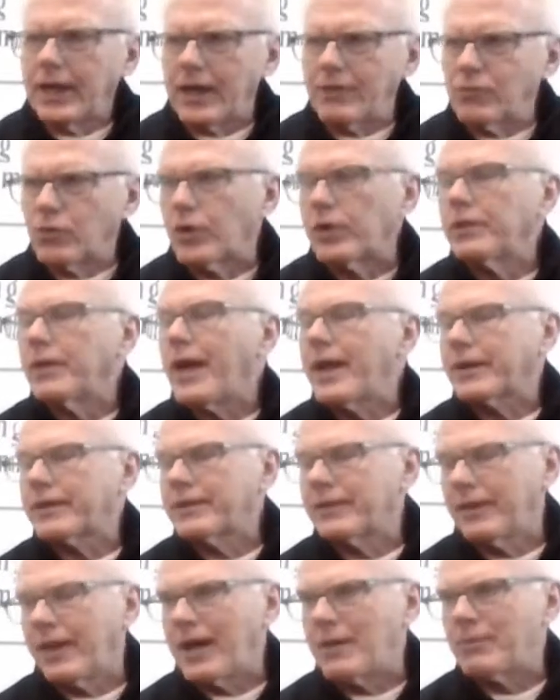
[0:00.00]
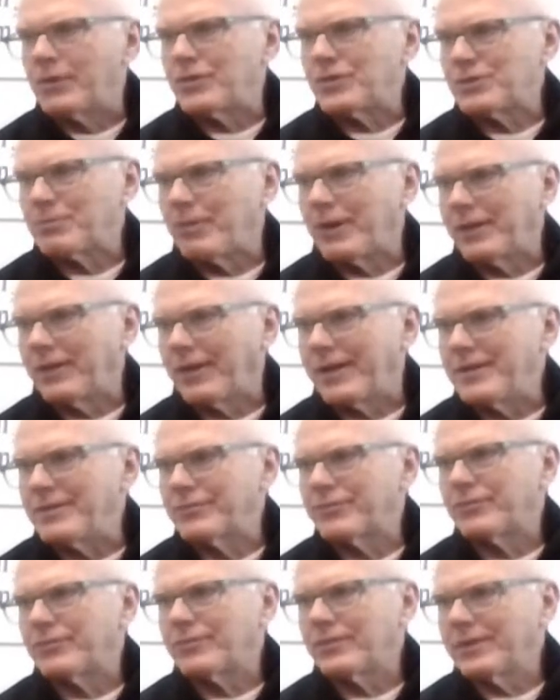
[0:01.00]
"I've rode a lot of kilometers in my life
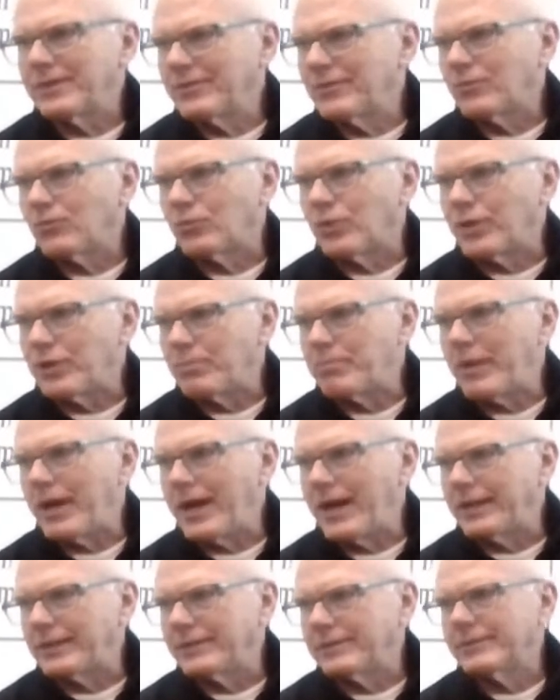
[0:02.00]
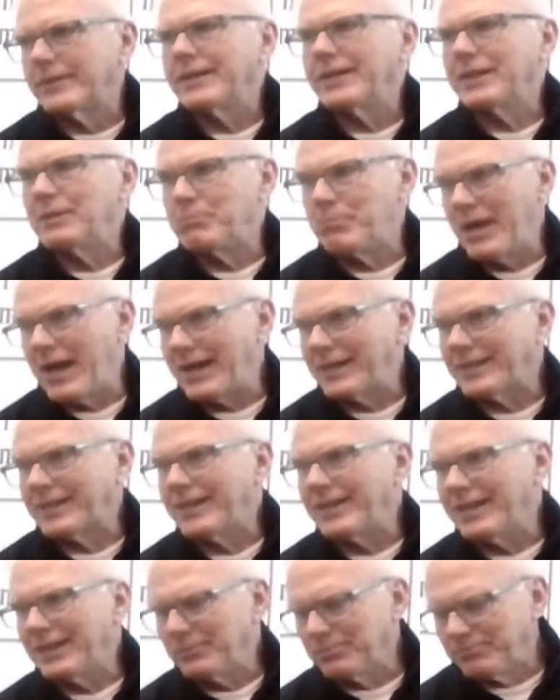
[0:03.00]
with bad
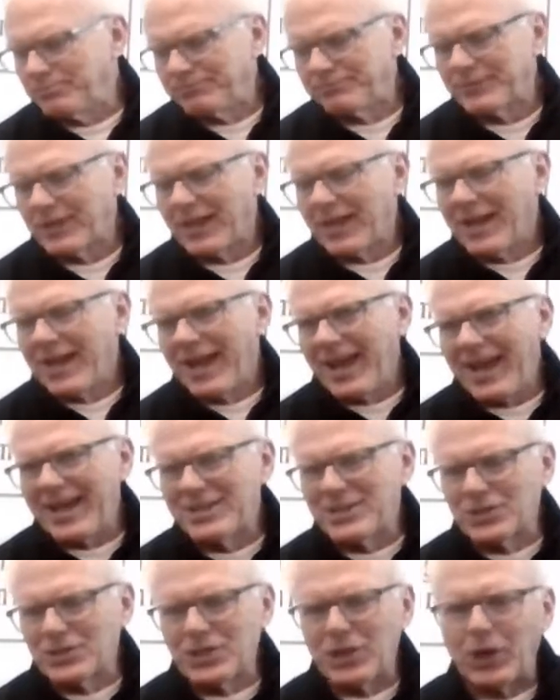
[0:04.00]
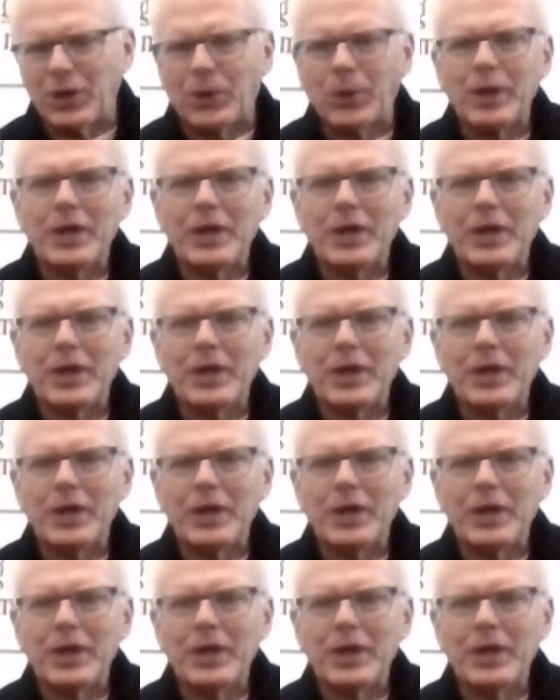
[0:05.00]
kit." And so.